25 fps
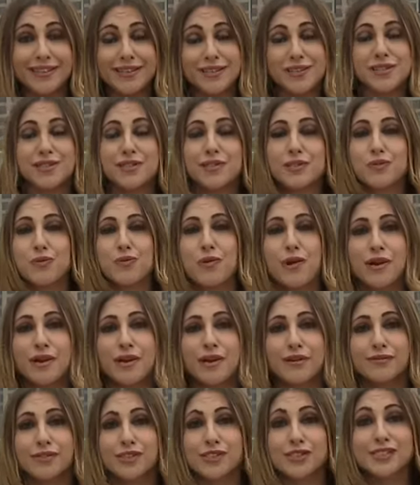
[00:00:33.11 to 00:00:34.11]
This is one
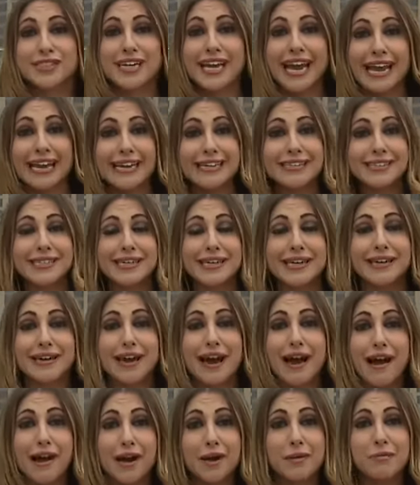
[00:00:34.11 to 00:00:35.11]
of just 18
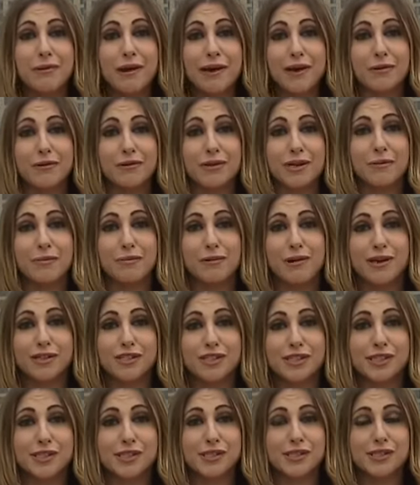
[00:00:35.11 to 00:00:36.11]
high priority
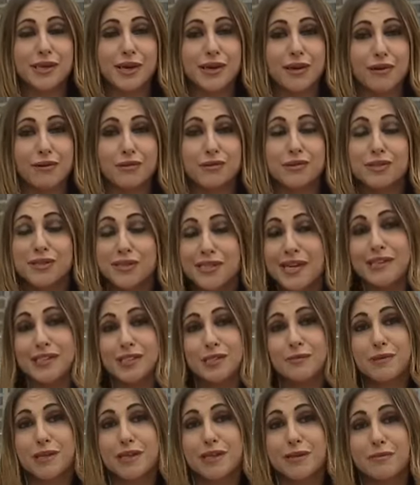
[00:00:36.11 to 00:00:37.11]
projects that are
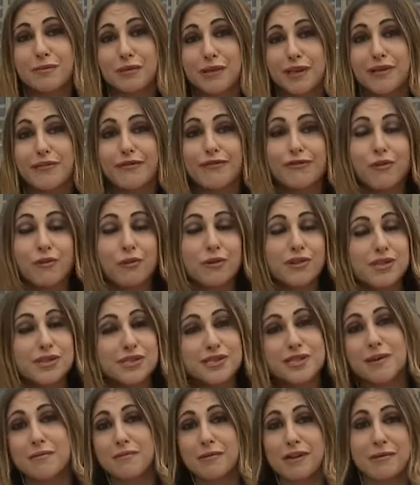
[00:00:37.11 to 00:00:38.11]
set to be complete for
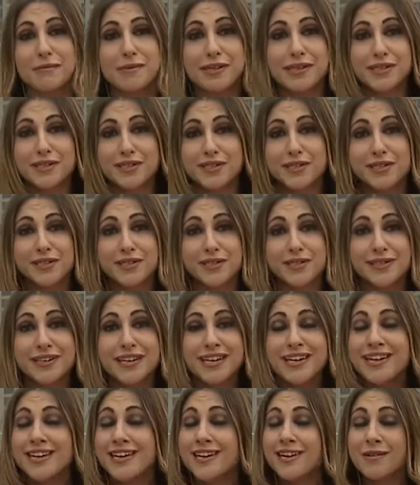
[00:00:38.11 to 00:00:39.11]
this upcoming season.
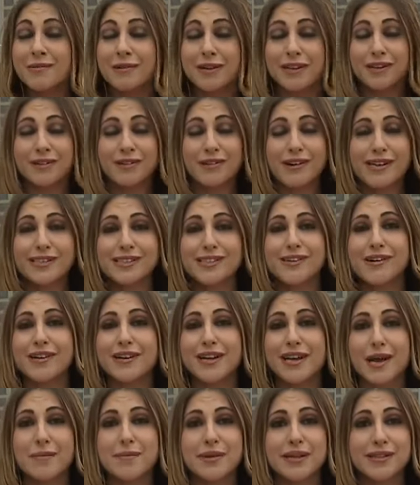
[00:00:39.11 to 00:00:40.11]
But Craig
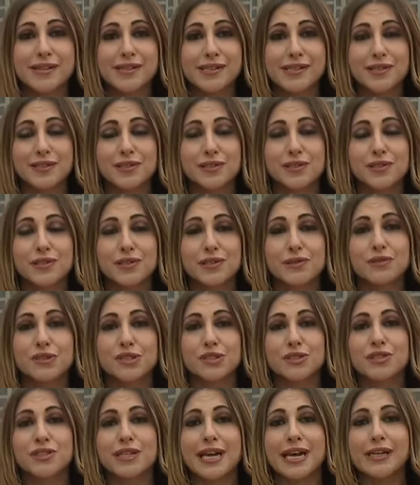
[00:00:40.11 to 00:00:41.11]
Tanya, I mean, this is still
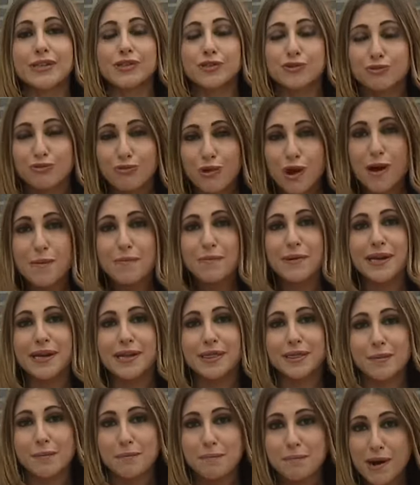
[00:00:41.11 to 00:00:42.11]
just a drop
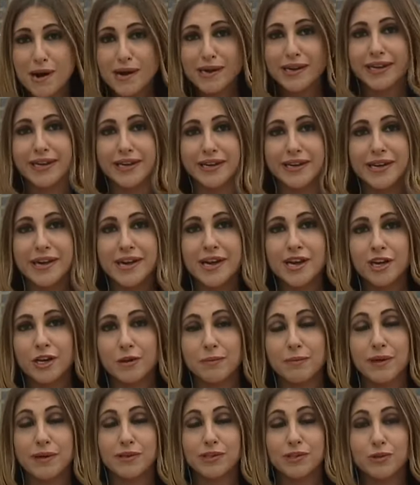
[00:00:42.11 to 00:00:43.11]
in the bucket
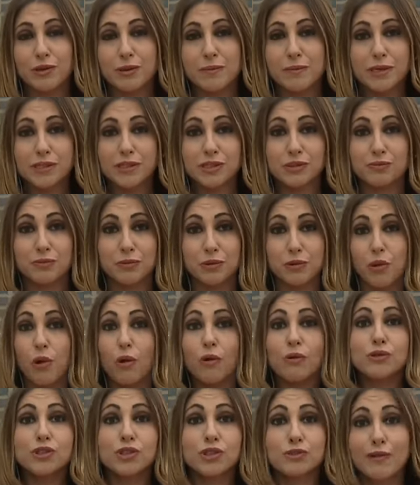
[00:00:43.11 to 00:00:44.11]
compared to a much
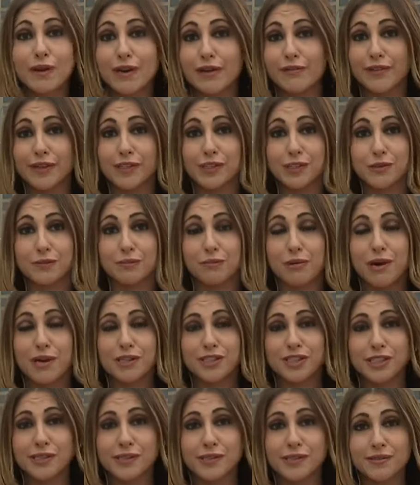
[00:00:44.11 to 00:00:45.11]
larger renovation
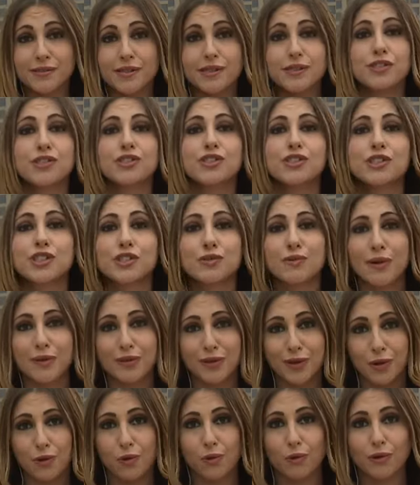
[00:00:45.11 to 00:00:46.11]
project that's just
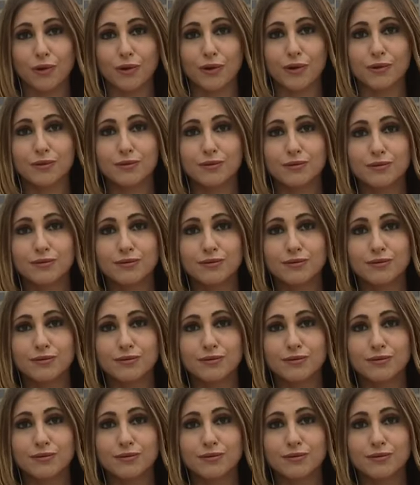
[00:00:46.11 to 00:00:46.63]
around the corner.